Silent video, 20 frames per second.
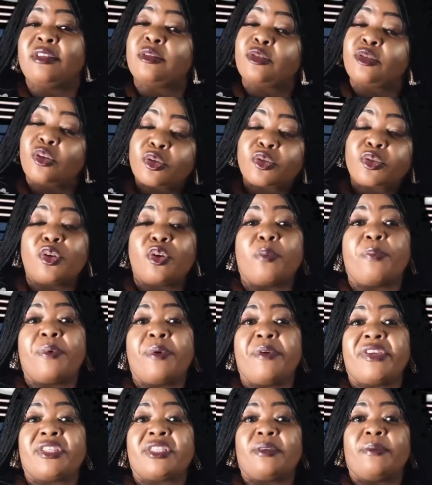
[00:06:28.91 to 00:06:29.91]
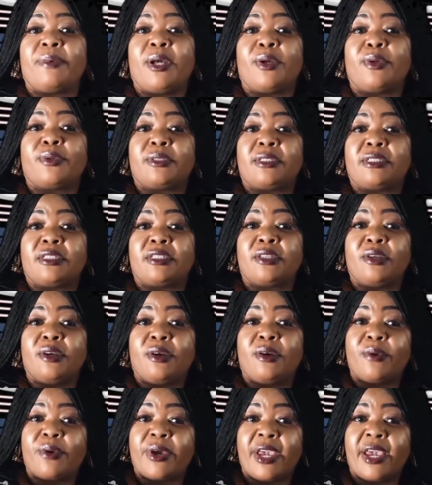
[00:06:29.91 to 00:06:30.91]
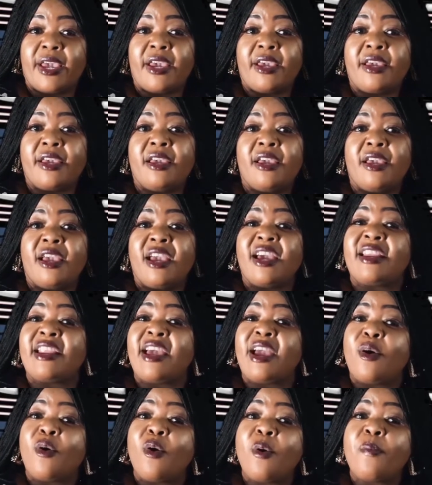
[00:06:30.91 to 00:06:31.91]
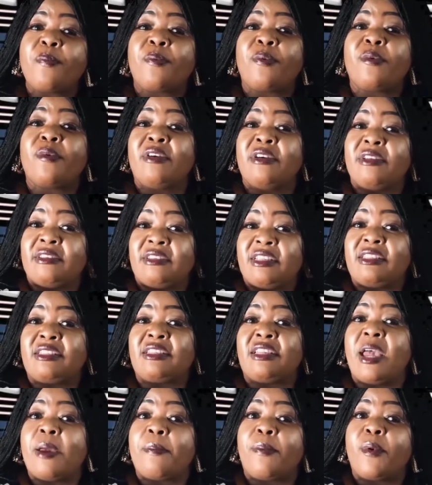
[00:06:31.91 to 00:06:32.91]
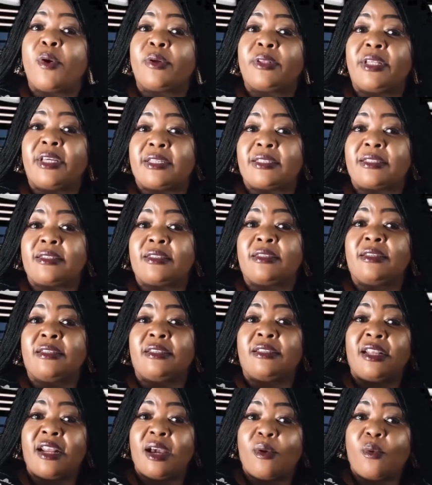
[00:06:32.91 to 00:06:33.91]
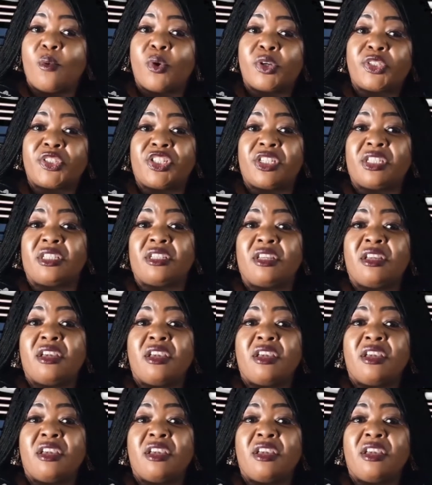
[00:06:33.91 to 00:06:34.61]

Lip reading: Talk to your parents about it, okay? And I hope this helps others that are watching.